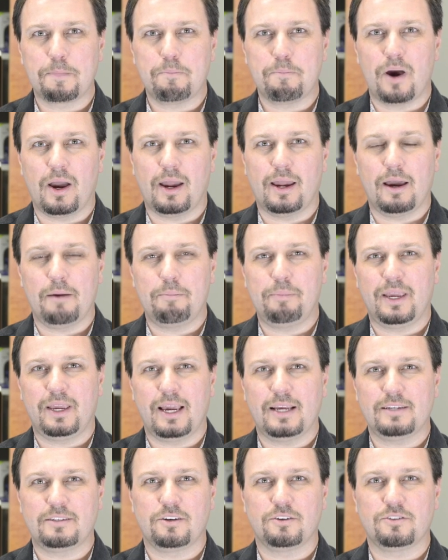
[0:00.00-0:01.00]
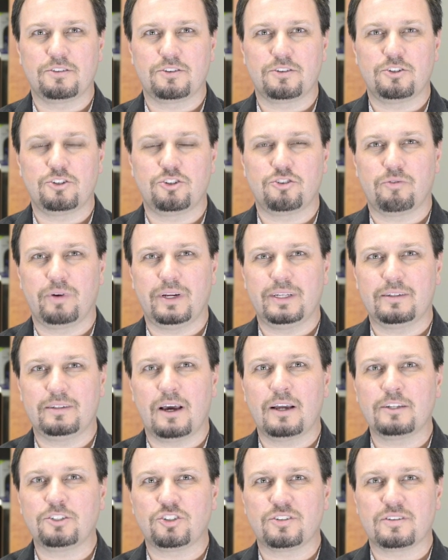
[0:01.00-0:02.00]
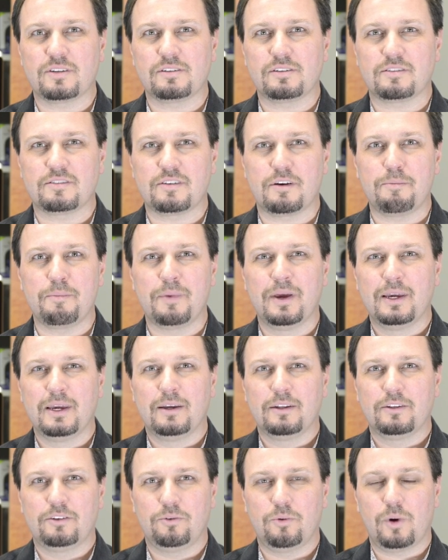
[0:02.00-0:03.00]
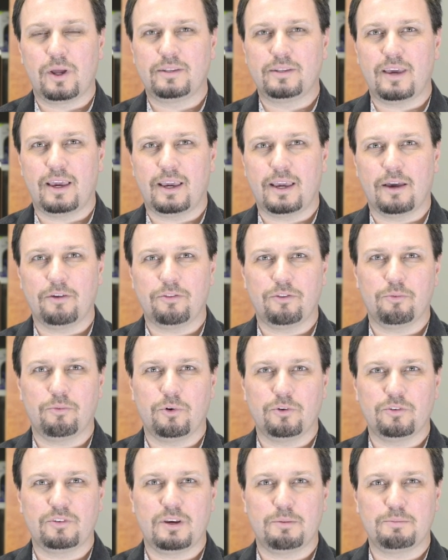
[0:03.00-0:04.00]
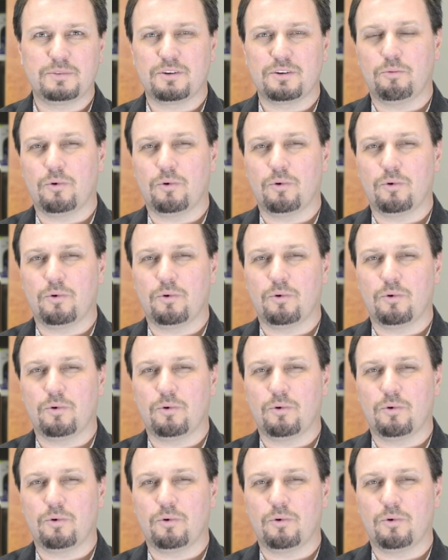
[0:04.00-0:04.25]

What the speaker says: my piezo surgery touch system, to take out the root tips.